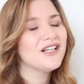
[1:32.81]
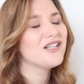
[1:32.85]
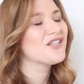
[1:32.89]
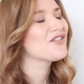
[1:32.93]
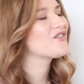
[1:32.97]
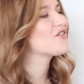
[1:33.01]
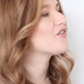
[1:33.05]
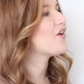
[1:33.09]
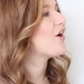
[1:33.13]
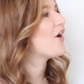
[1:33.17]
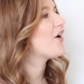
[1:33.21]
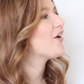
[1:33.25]

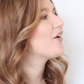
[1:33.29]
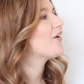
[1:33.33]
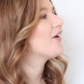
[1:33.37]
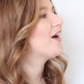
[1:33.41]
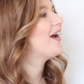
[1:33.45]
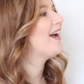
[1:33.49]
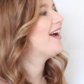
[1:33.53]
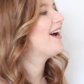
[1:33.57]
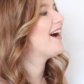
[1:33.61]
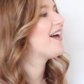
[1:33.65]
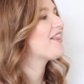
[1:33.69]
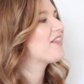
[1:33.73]
so
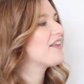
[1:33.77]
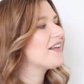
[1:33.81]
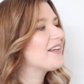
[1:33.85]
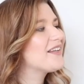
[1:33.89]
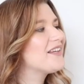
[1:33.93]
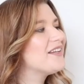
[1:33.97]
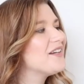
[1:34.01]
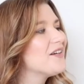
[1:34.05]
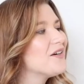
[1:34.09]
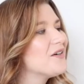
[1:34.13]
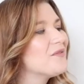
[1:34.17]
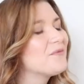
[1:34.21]
I
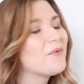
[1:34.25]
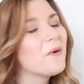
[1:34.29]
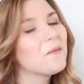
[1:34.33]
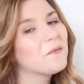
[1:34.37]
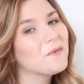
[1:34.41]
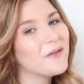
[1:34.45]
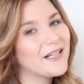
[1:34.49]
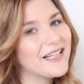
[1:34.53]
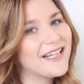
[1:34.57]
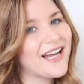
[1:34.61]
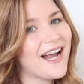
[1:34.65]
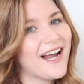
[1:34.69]
think you're
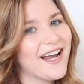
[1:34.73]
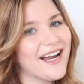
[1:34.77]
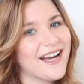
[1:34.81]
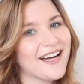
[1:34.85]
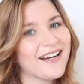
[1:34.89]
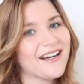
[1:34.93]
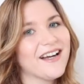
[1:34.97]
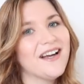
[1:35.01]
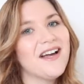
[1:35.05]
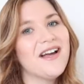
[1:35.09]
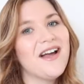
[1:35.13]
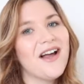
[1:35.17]
probably
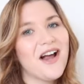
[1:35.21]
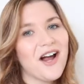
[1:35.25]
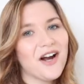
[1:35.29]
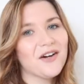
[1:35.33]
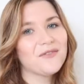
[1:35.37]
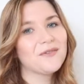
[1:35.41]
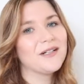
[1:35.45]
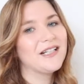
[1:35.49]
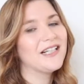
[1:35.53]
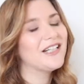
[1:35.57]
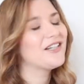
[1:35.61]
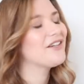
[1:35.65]
getting
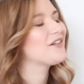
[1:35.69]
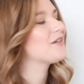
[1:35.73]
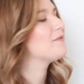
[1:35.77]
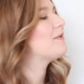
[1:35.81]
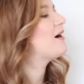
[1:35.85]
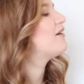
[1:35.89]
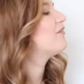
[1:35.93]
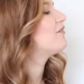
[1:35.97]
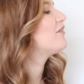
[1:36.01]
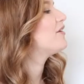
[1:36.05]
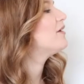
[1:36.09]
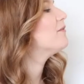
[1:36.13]
a really good
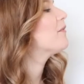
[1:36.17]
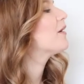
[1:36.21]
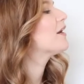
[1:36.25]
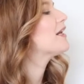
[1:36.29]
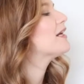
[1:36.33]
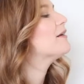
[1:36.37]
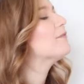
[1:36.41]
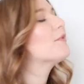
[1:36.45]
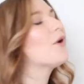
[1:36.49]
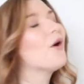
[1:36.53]
amount for your money,